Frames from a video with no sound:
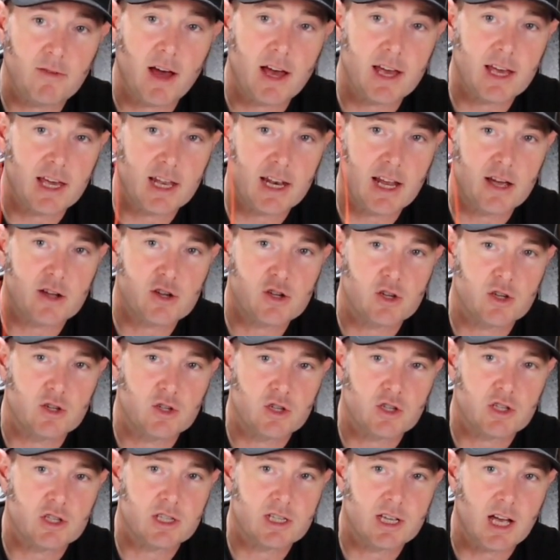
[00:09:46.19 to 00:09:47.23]
I can actually
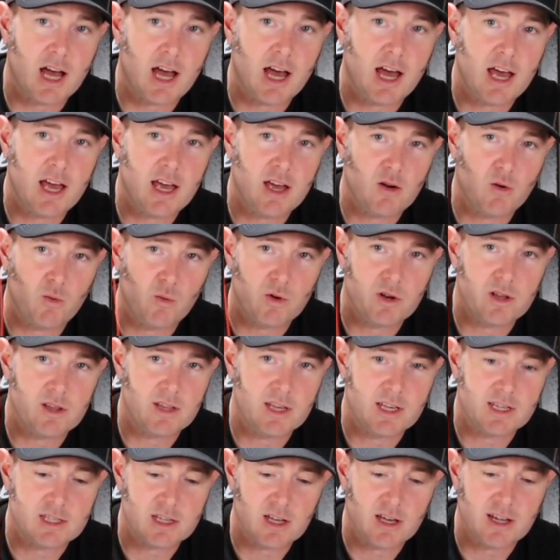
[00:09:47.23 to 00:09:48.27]
just tie one of
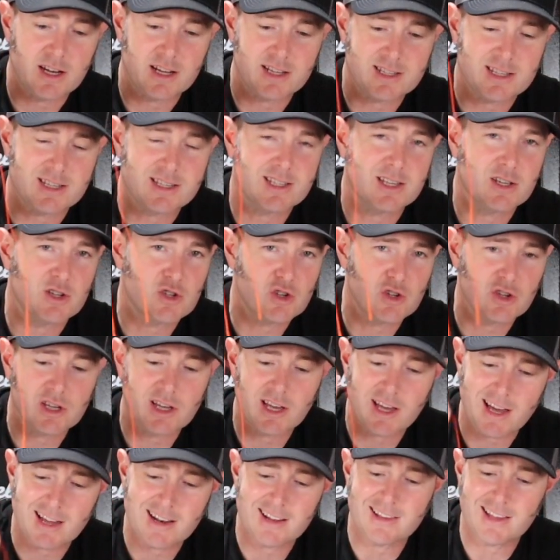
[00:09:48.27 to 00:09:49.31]
these on. It's essentially
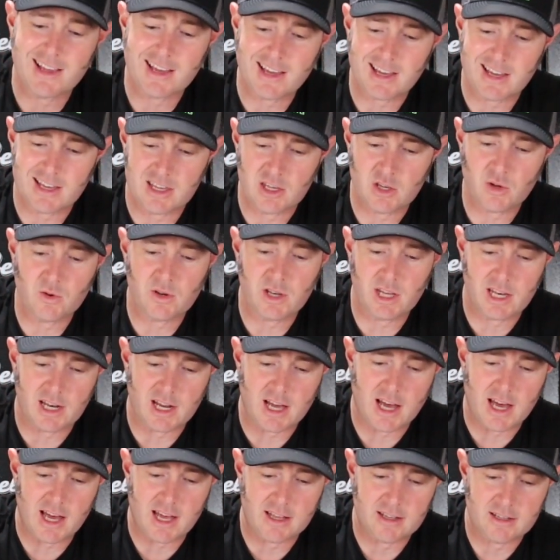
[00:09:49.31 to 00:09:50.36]
kind of like a uni
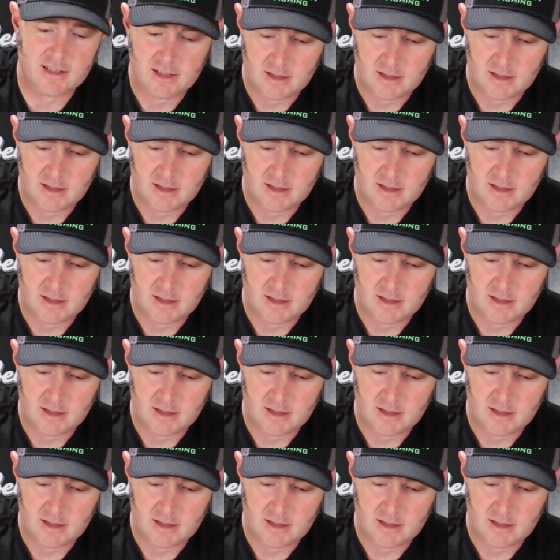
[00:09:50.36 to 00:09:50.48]
knot.